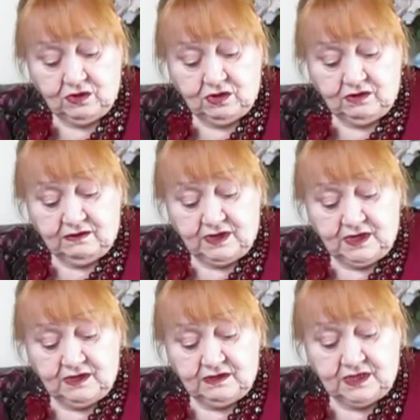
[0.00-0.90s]

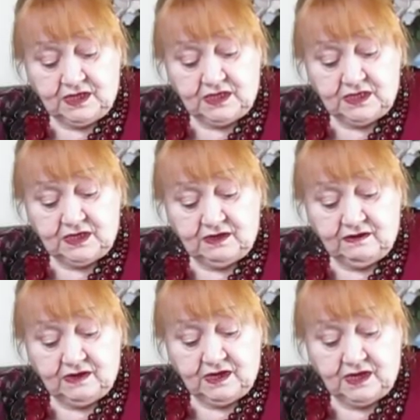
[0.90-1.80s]

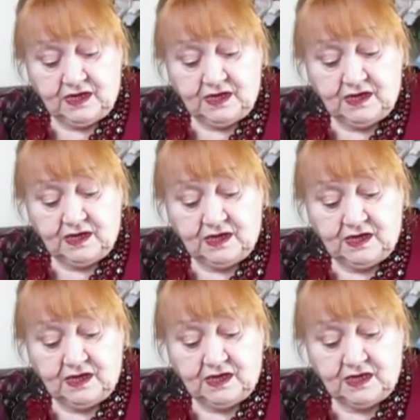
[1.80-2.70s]

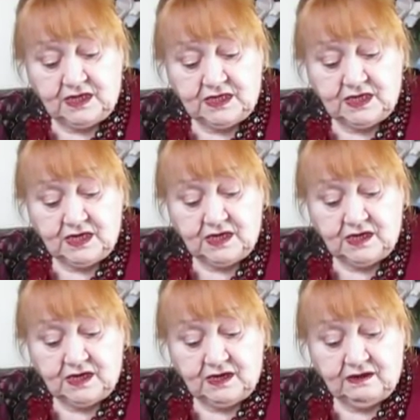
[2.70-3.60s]

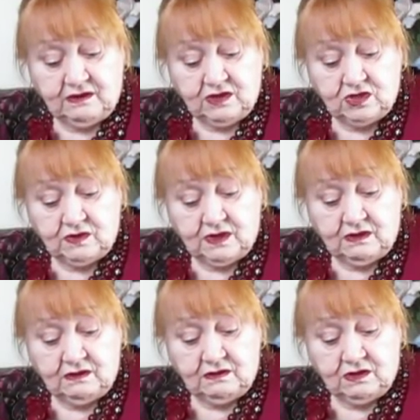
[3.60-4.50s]

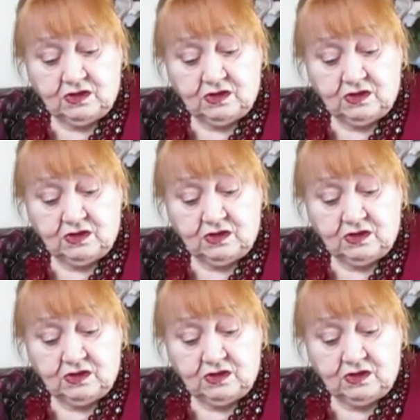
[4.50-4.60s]
No one is speaking in this clip.